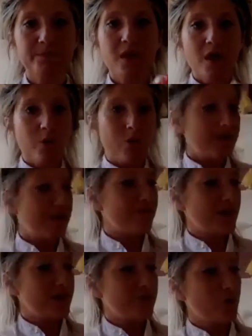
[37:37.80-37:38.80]
when they've
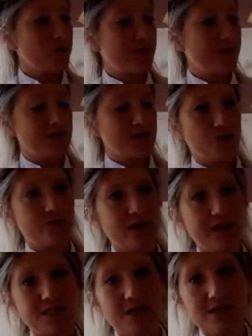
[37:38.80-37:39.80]
kind of gone that sort of
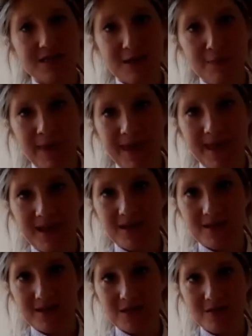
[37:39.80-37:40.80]
like dusky
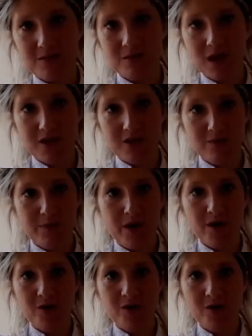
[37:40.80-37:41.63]
pinks and kind of burnt